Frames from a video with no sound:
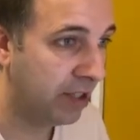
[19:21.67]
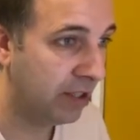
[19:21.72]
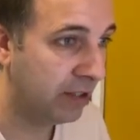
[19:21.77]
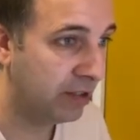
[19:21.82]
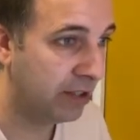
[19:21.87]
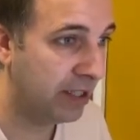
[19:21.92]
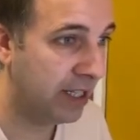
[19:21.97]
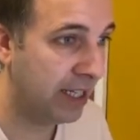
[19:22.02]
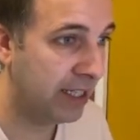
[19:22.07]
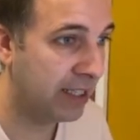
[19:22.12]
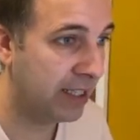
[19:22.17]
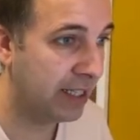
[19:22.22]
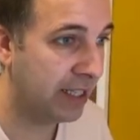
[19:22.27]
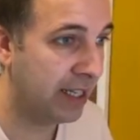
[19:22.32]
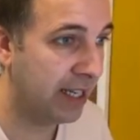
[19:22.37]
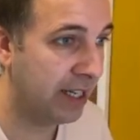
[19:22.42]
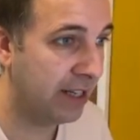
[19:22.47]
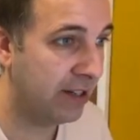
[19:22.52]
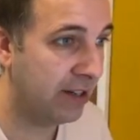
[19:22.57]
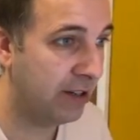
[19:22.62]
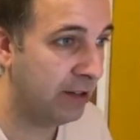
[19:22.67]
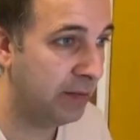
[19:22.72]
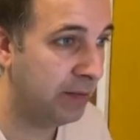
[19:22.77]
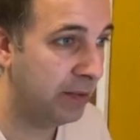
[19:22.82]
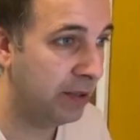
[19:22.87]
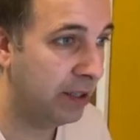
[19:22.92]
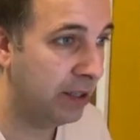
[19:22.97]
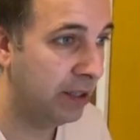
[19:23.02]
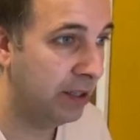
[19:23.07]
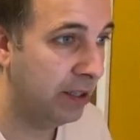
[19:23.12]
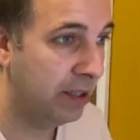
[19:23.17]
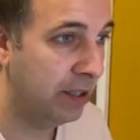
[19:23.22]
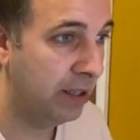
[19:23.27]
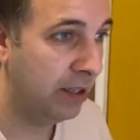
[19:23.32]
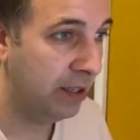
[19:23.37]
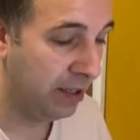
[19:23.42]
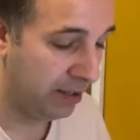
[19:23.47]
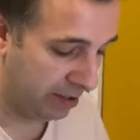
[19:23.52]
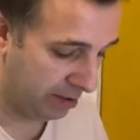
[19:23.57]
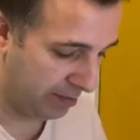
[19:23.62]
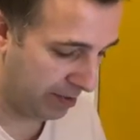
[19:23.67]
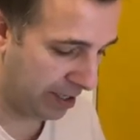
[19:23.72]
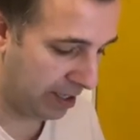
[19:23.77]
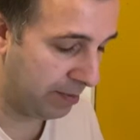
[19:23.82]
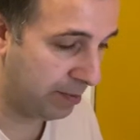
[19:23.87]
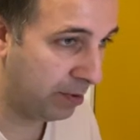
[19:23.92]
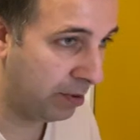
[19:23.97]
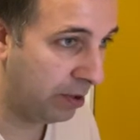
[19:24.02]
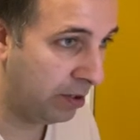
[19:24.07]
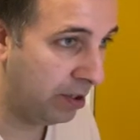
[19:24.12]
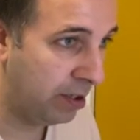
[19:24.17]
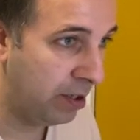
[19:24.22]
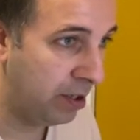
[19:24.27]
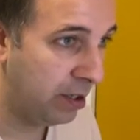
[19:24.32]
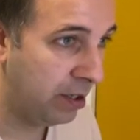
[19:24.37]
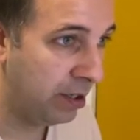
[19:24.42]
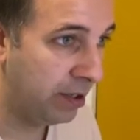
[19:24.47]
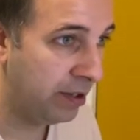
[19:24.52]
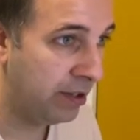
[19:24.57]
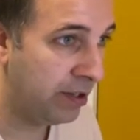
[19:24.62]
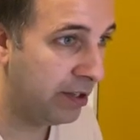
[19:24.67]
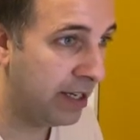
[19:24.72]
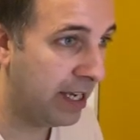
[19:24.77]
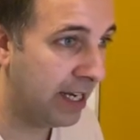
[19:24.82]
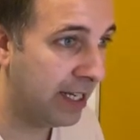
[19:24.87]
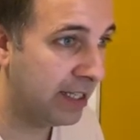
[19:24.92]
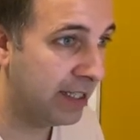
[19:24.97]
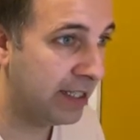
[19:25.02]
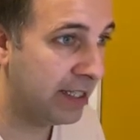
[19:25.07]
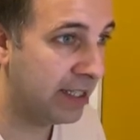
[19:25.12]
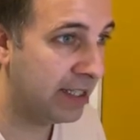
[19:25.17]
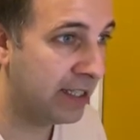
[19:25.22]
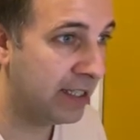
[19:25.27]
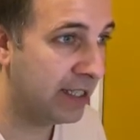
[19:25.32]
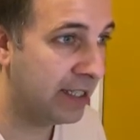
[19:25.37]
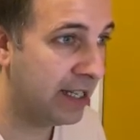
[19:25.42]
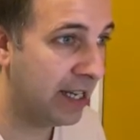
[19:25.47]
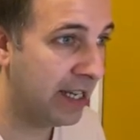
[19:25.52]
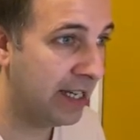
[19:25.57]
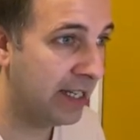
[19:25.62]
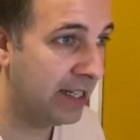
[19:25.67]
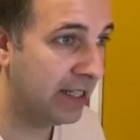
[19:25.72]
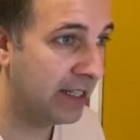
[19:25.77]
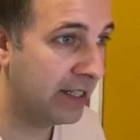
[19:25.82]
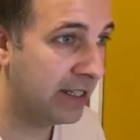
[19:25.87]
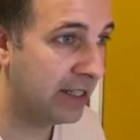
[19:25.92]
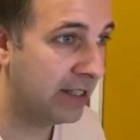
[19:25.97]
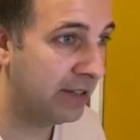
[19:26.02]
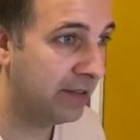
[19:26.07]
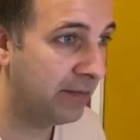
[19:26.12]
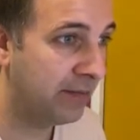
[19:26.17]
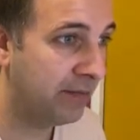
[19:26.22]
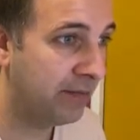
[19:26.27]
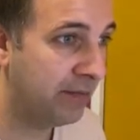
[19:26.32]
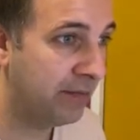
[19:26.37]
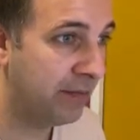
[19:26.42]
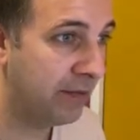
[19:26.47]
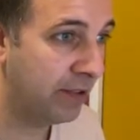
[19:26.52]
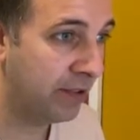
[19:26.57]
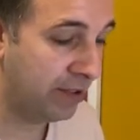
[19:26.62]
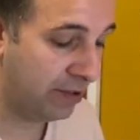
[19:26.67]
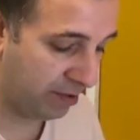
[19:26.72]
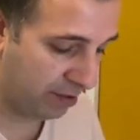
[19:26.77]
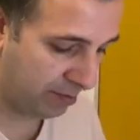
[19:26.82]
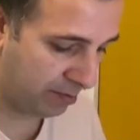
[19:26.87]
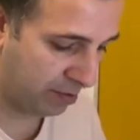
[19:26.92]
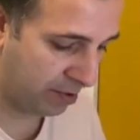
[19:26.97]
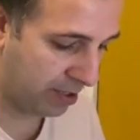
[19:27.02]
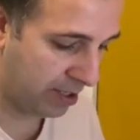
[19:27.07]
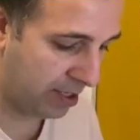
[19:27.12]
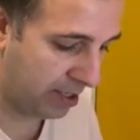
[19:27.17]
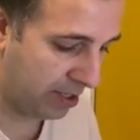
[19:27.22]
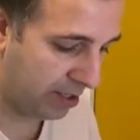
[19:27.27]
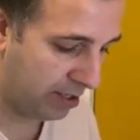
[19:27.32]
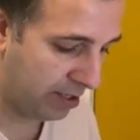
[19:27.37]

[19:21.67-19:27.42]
So United Kingdom. You might put United States. So let's put that.